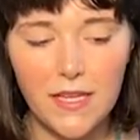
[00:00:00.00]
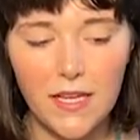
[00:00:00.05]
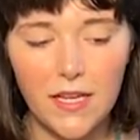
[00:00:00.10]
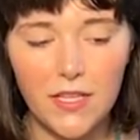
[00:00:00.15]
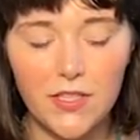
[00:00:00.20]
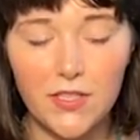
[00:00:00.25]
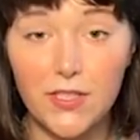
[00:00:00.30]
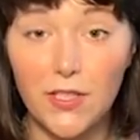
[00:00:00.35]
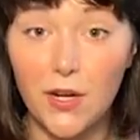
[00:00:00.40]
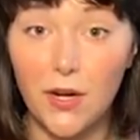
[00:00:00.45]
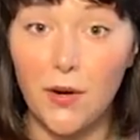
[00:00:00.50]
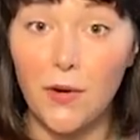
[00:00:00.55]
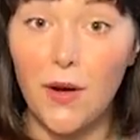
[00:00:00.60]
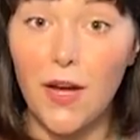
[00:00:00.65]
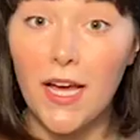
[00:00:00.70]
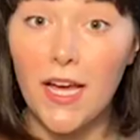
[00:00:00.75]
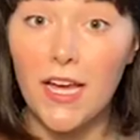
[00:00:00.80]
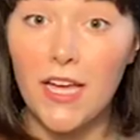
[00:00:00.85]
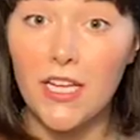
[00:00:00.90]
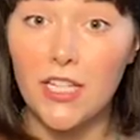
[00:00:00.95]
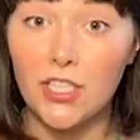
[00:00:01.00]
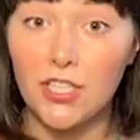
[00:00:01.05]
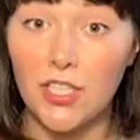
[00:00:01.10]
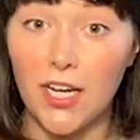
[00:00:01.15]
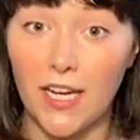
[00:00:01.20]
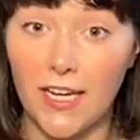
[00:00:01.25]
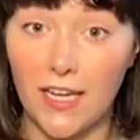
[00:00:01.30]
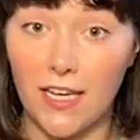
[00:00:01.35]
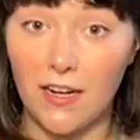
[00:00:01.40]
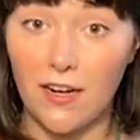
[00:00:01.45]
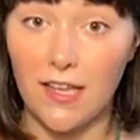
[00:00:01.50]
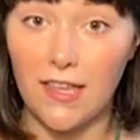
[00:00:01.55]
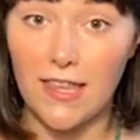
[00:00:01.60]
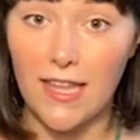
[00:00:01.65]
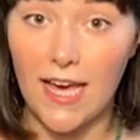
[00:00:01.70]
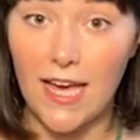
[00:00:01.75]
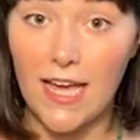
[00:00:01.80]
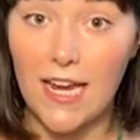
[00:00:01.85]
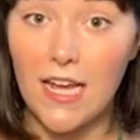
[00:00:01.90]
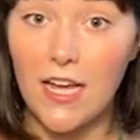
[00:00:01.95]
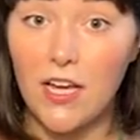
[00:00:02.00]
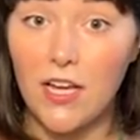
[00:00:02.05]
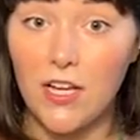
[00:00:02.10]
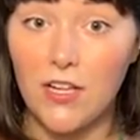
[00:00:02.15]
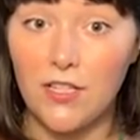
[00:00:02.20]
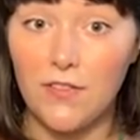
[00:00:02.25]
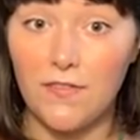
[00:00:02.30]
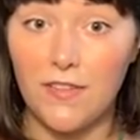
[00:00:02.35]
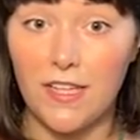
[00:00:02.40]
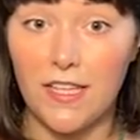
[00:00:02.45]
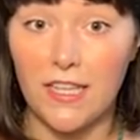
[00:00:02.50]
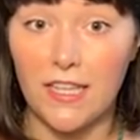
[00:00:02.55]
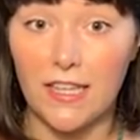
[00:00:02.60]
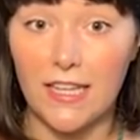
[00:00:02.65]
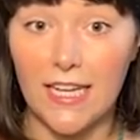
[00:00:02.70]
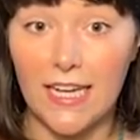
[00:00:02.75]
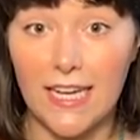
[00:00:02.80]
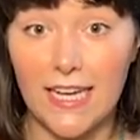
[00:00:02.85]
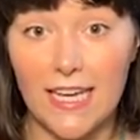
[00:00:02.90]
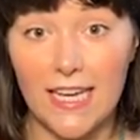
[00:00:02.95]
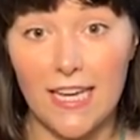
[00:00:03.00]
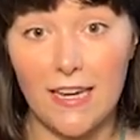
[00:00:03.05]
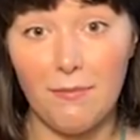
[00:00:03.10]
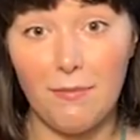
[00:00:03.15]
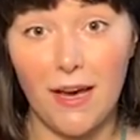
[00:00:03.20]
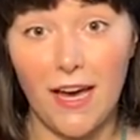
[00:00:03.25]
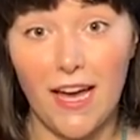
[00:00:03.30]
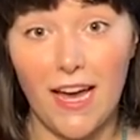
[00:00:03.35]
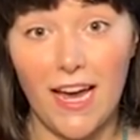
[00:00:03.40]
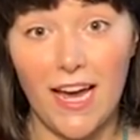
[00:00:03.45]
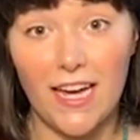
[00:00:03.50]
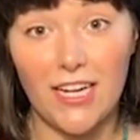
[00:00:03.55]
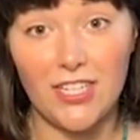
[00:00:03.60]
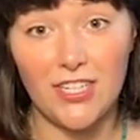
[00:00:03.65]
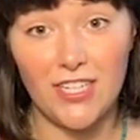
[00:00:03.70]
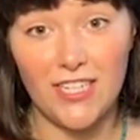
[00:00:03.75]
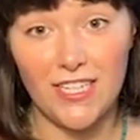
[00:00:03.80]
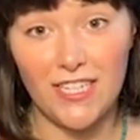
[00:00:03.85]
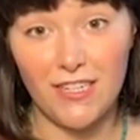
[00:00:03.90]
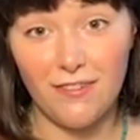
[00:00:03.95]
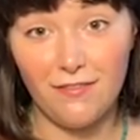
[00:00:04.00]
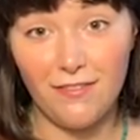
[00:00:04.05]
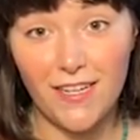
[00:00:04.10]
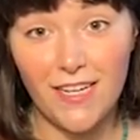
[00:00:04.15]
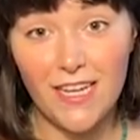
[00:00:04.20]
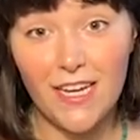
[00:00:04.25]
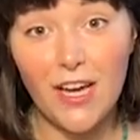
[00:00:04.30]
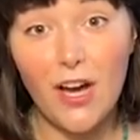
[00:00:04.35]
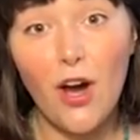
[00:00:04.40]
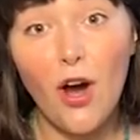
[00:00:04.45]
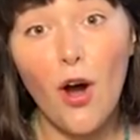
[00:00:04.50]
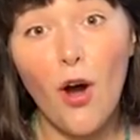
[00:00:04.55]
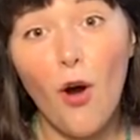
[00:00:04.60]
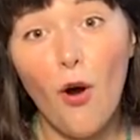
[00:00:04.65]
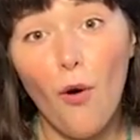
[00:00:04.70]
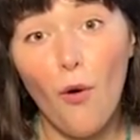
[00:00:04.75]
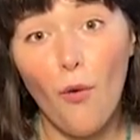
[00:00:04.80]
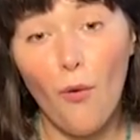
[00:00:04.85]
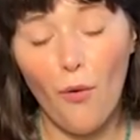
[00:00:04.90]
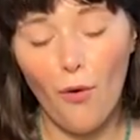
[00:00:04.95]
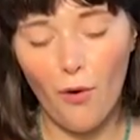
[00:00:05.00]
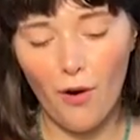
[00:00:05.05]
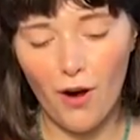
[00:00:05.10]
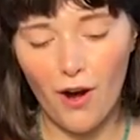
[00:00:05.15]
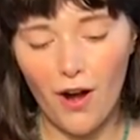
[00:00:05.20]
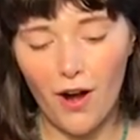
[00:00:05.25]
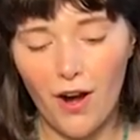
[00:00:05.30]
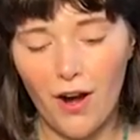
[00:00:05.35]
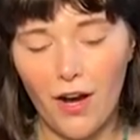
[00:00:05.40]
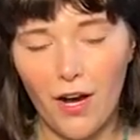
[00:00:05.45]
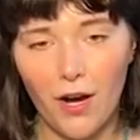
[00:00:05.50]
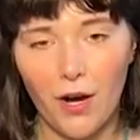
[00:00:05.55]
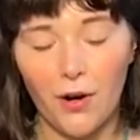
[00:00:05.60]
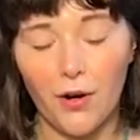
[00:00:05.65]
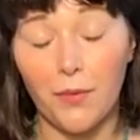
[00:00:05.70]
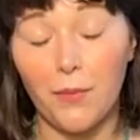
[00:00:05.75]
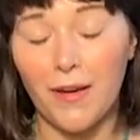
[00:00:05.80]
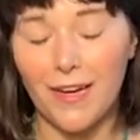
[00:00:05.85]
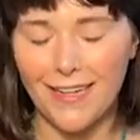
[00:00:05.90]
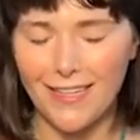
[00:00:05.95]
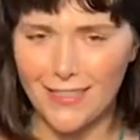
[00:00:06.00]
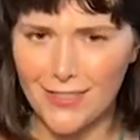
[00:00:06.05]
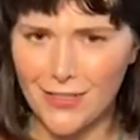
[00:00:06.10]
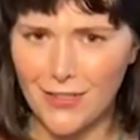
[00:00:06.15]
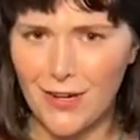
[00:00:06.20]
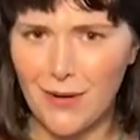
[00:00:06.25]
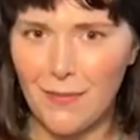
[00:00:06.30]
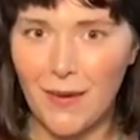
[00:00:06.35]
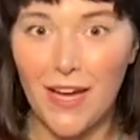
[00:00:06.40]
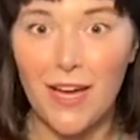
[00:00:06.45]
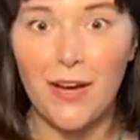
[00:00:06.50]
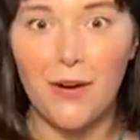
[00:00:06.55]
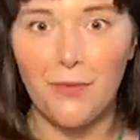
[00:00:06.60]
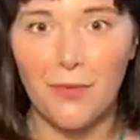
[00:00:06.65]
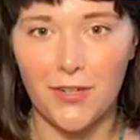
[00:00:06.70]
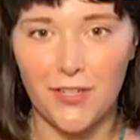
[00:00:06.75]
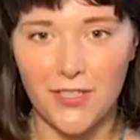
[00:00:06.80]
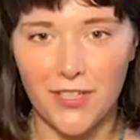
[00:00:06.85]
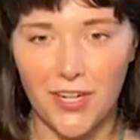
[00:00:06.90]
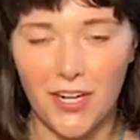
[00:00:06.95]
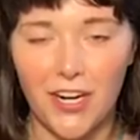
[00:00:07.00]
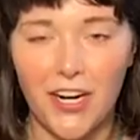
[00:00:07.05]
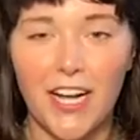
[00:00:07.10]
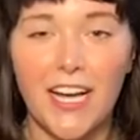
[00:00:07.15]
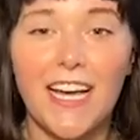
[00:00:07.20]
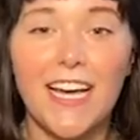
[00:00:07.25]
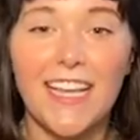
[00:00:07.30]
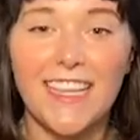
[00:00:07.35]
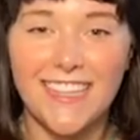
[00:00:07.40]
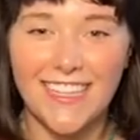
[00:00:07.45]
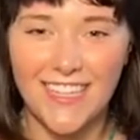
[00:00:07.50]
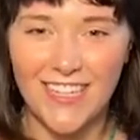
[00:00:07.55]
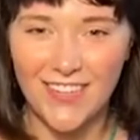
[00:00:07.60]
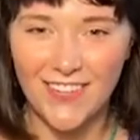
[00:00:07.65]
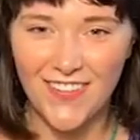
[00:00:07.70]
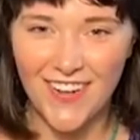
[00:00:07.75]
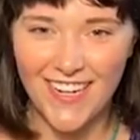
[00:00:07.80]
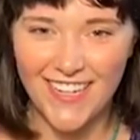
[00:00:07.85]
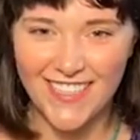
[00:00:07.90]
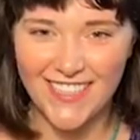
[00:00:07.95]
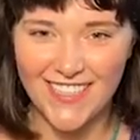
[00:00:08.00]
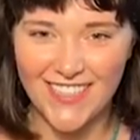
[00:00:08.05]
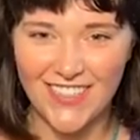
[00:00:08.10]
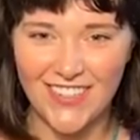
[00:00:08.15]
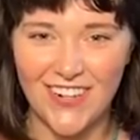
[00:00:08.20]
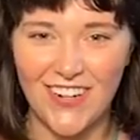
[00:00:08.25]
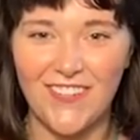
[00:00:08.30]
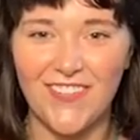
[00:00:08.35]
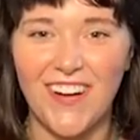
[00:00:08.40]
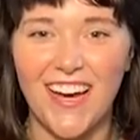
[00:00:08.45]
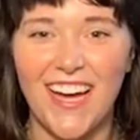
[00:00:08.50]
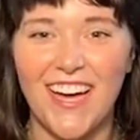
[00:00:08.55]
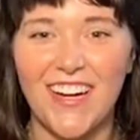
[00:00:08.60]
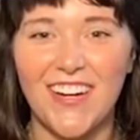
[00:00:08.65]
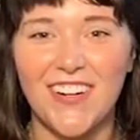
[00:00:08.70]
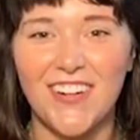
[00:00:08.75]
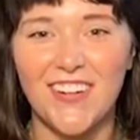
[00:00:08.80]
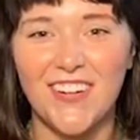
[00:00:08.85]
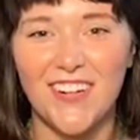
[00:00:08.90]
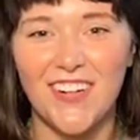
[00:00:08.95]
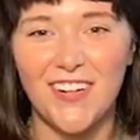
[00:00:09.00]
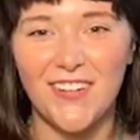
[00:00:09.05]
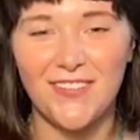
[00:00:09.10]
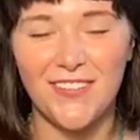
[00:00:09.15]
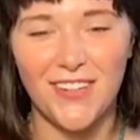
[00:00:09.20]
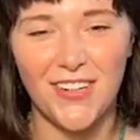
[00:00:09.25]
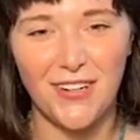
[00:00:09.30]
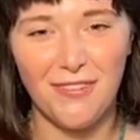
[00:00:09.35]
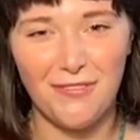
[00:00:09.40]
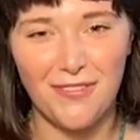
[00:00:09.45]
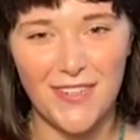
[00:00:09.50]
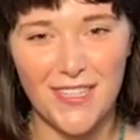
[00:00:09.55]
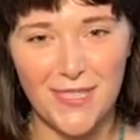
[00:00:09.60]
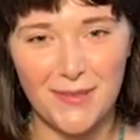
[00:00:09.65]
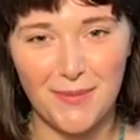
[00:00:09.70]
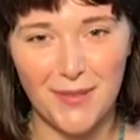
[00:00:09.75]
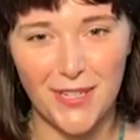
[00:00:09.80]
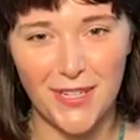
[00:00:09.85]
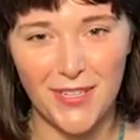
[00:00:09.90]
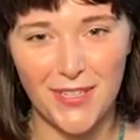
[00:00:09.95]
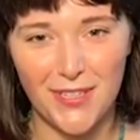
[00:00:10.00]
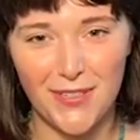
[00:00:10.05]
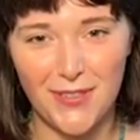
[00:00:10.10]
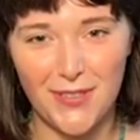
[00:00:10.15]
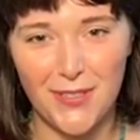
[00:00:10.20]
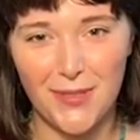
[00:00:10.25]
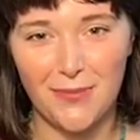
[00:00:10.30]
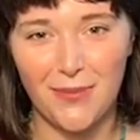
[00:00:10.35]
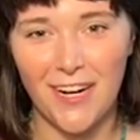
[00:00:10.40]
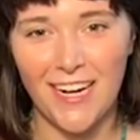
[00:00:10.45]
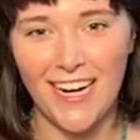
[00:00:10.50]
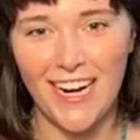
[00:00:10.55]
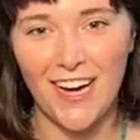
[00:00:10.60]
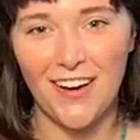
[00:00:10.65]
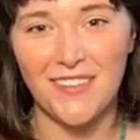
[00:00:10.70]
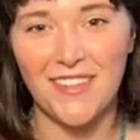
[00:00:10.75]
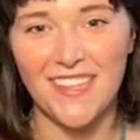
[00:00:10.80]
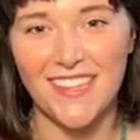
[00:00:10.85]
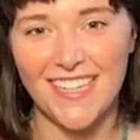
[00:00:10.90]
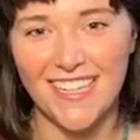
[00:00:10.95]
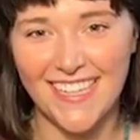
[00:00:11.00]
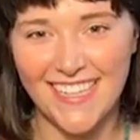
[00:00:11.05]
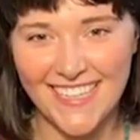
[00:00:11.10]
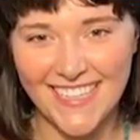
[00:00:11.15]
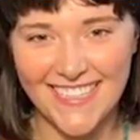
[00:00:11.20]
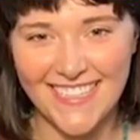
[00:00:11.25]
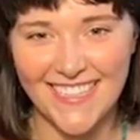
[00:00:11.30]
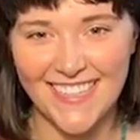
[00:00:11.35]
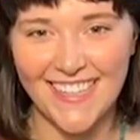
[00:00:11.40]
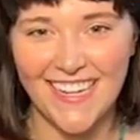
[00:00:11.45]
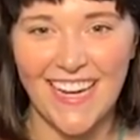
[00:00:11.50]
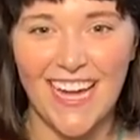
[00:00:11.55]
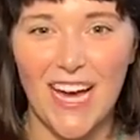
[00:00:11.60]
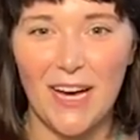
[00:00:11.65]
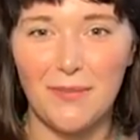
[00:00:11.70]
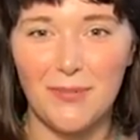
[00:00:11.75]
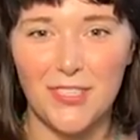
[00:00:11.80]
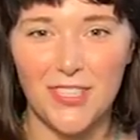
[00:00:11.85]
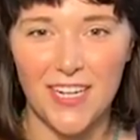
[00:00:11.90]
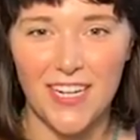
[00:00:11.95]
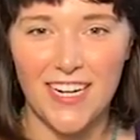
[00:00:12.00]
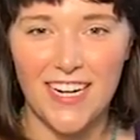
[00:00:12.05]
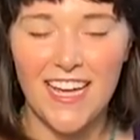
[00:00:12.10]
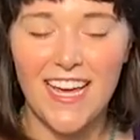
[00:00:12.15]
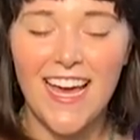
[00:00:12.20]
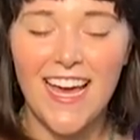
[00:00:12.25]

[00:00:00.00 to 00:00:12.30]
So check in on that via the link in my IGTV or my Instagram bio. Words are hard. Link in my Instagram bio, or if you're on Facebook or YouTube right now, the link is in the caption.